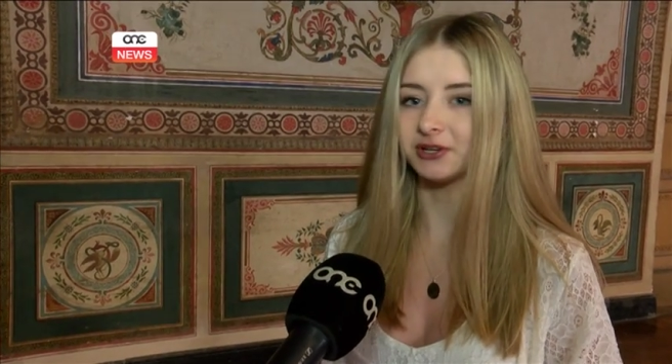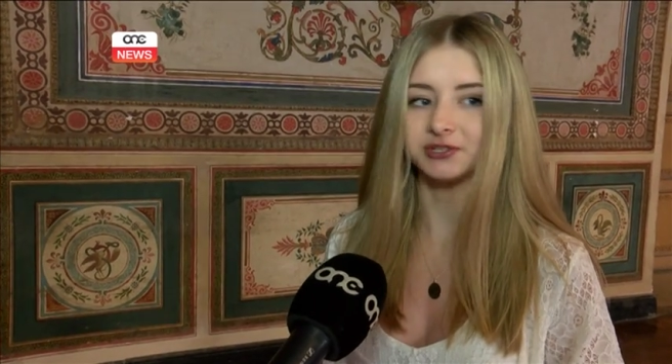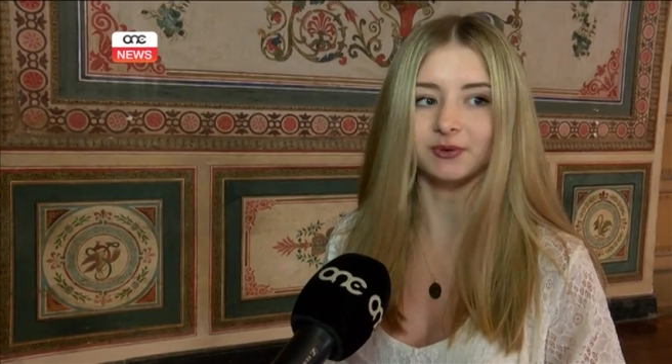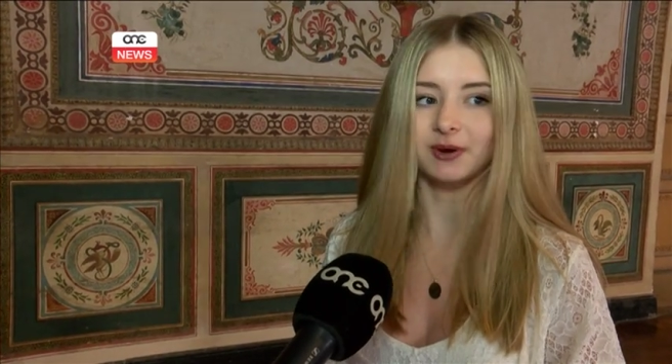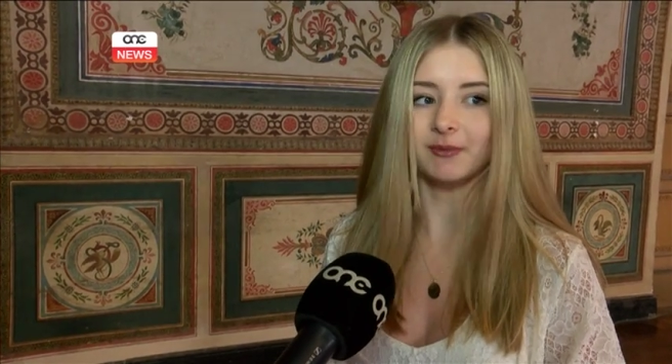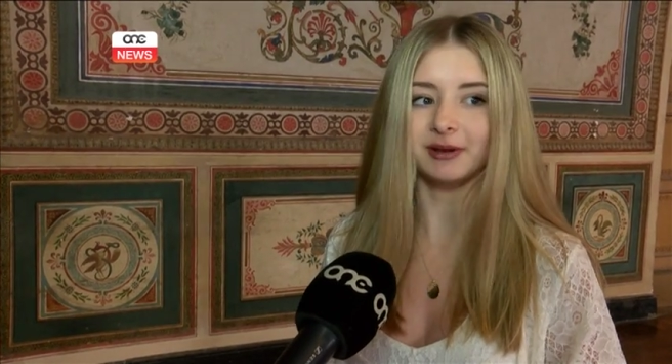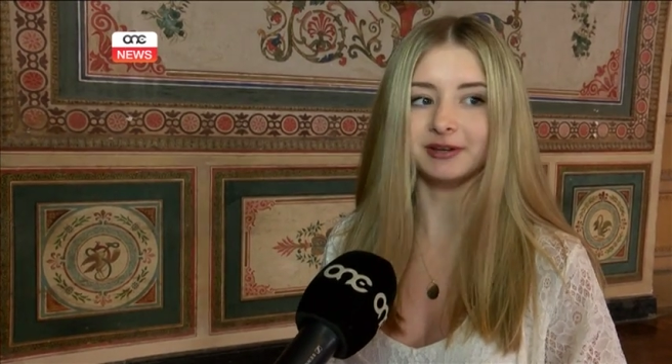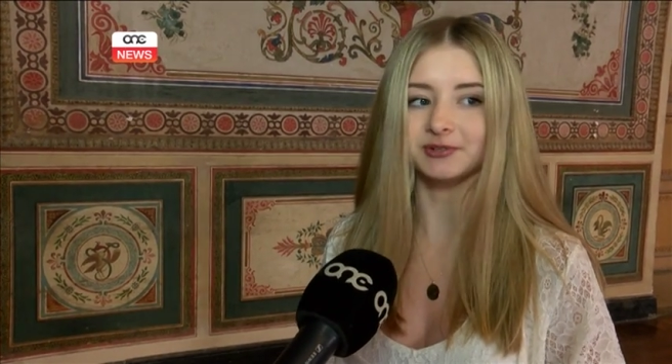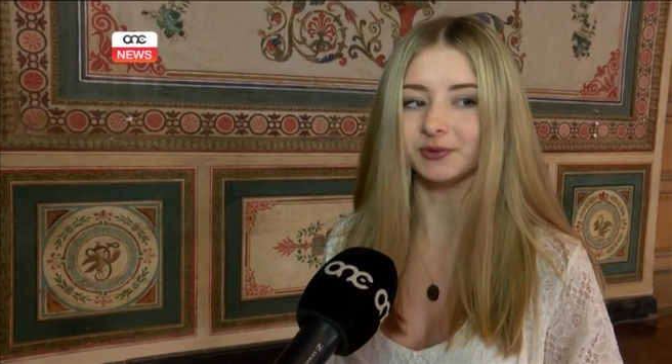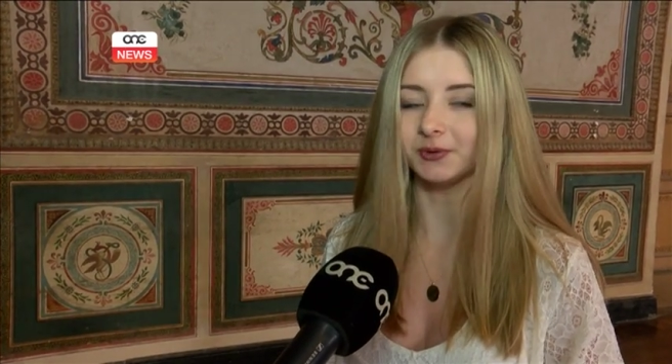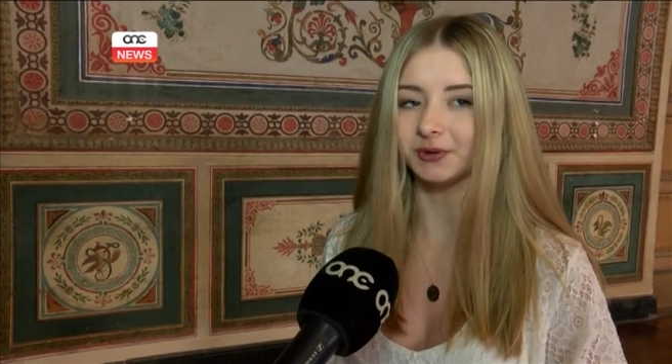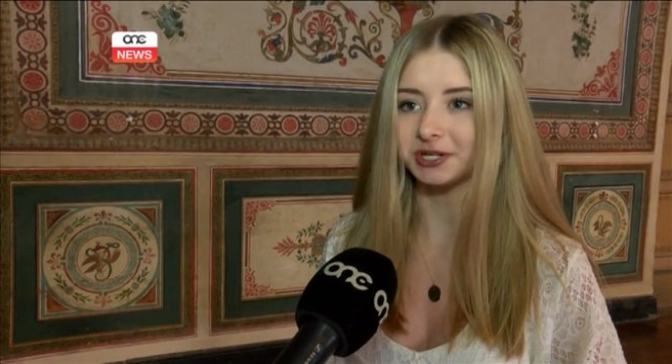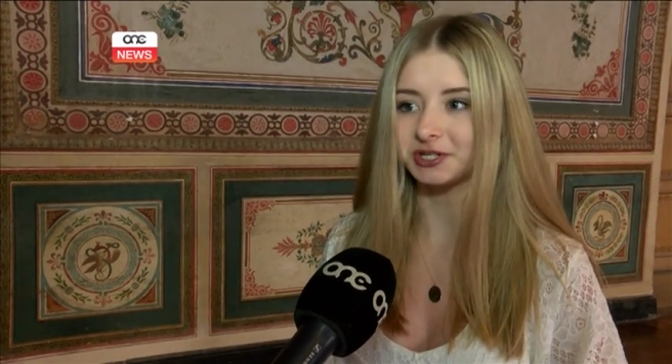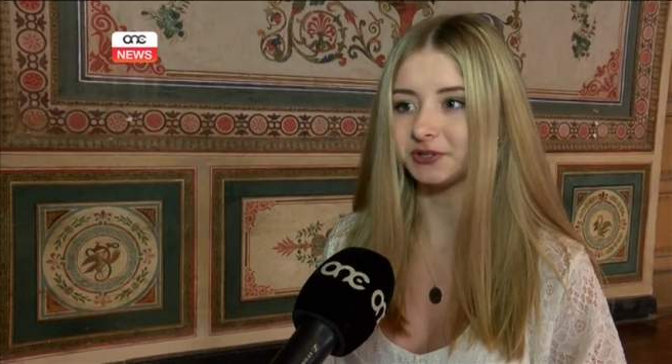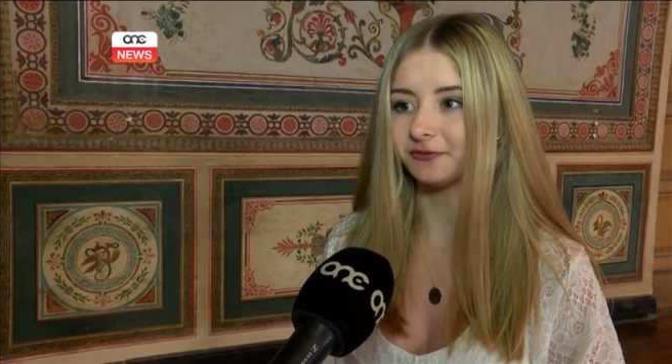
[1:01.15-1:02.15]
So I went to an
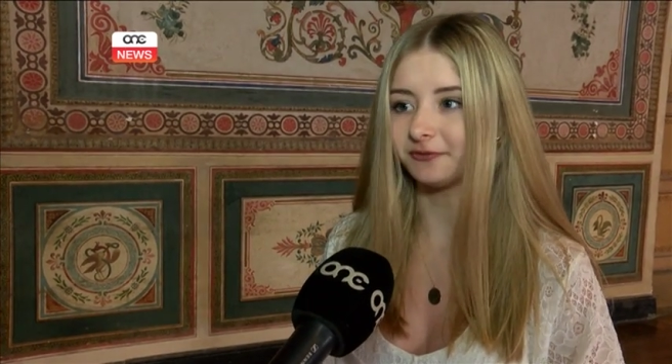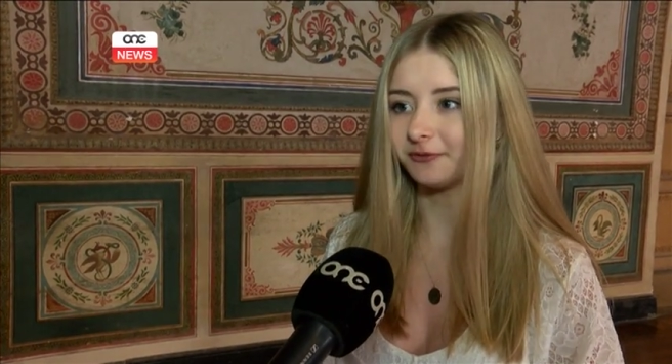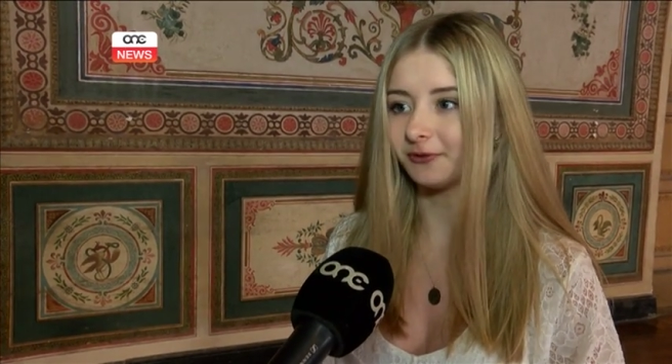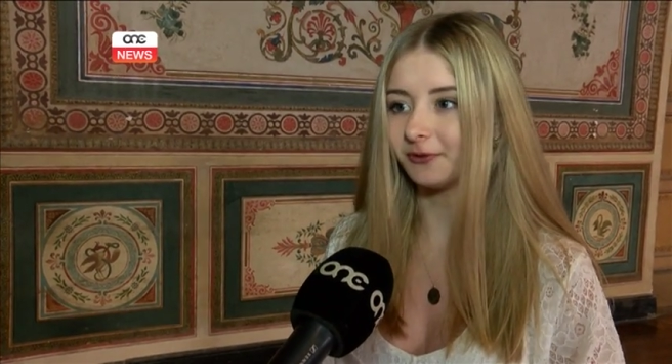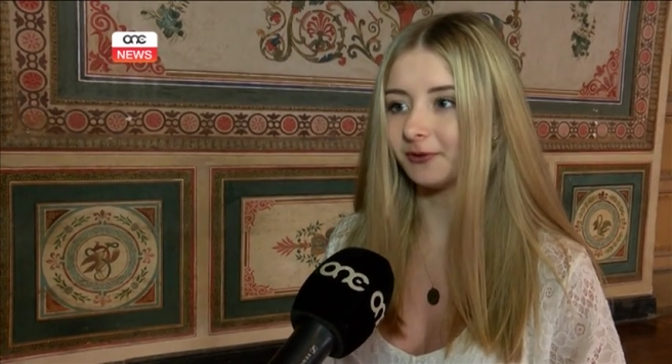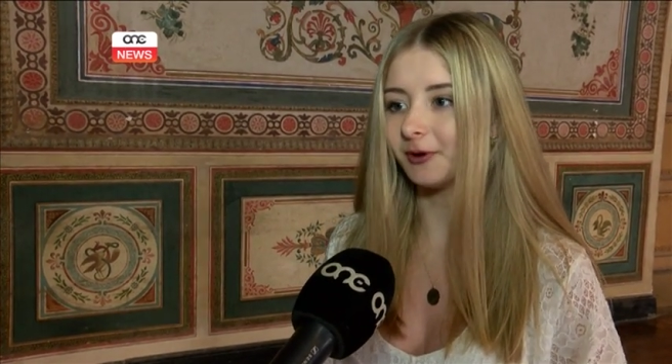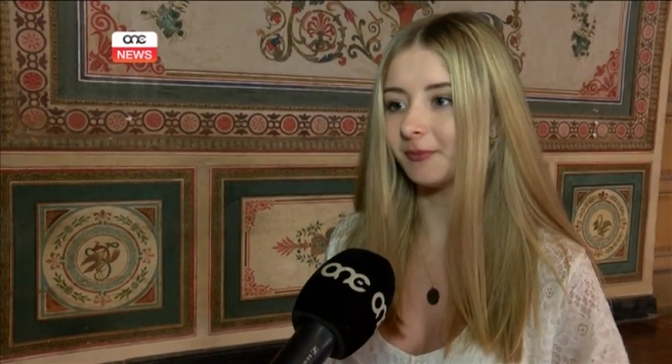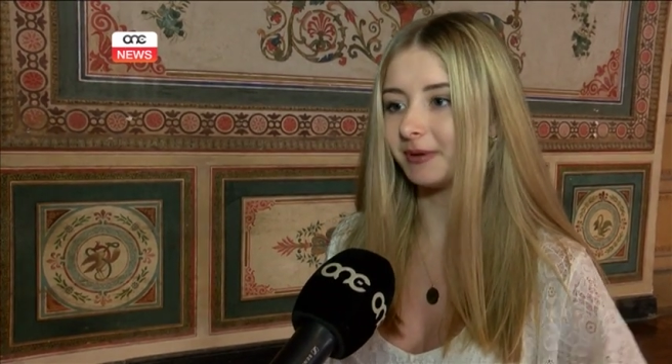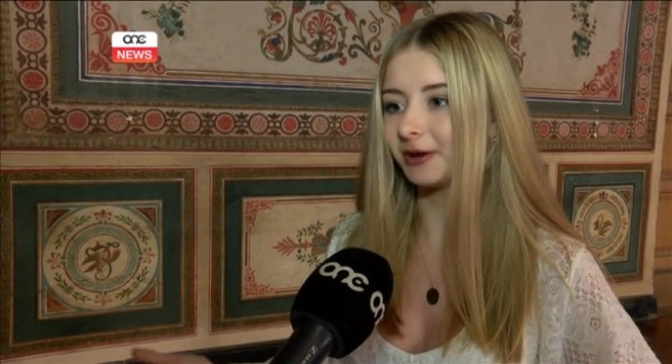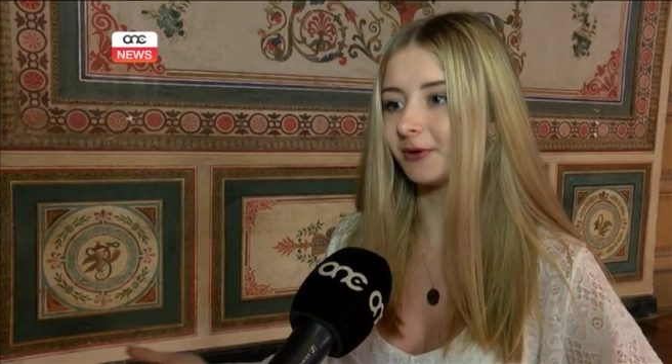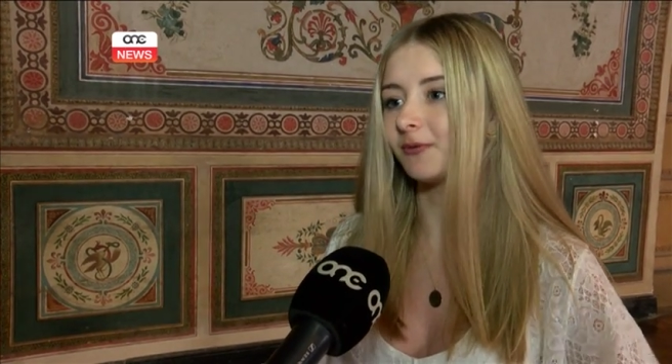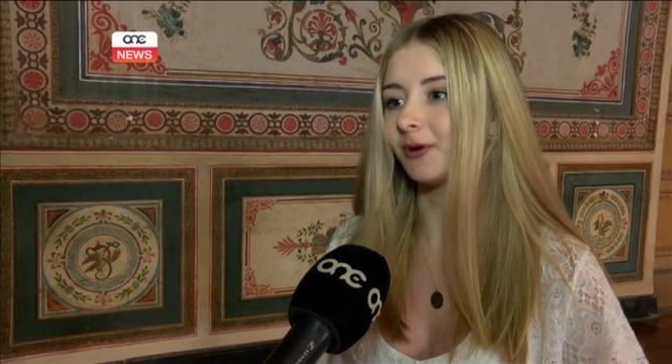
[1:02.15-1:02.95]
audition for a bigger